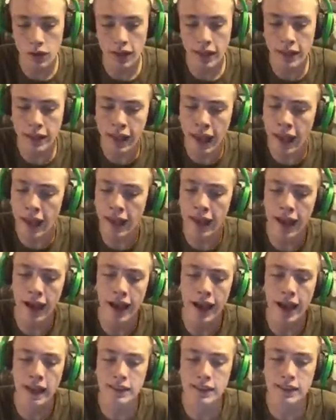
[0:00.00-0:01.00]
when a gay
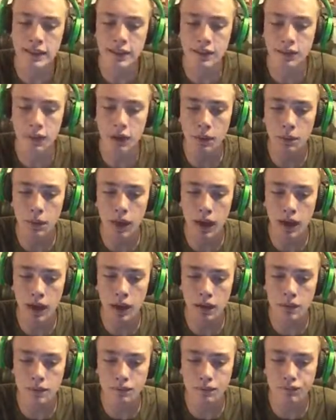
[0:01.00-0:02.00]
guy asks if I'm gay.
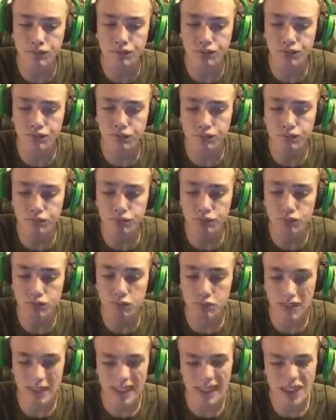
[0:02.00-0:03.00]

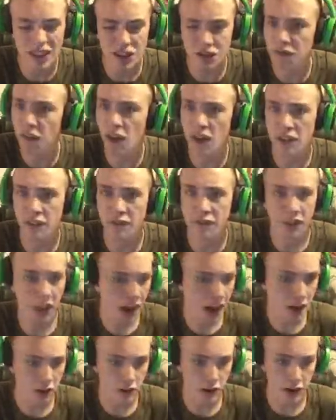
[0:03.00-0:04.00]
Because that's just fucking
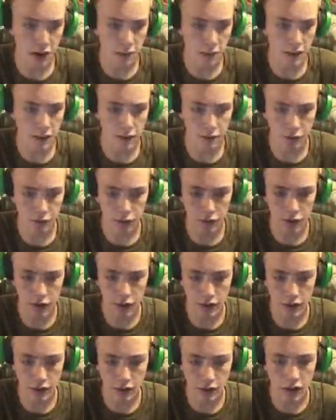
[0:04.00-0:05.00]
flattering. I mean, if a
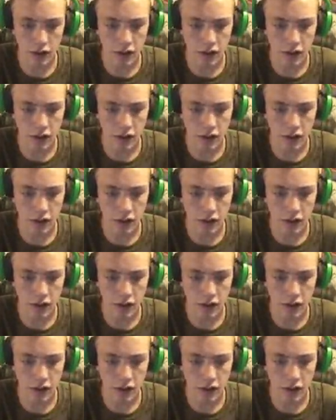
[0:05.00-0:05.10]
fucking...